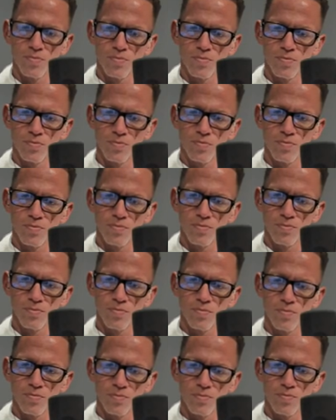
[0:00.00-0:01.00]

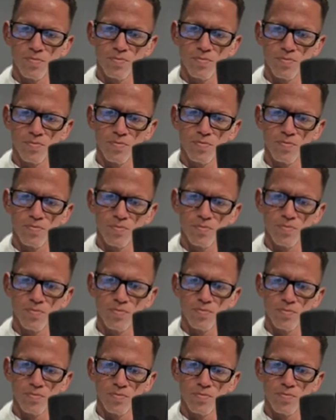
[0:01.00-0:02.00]

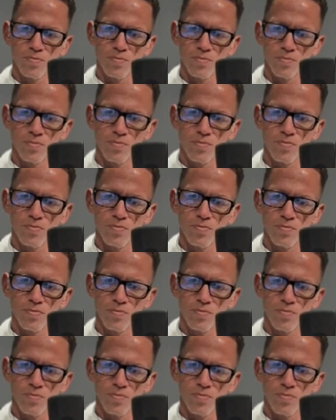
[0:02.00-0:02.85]
(not speaking)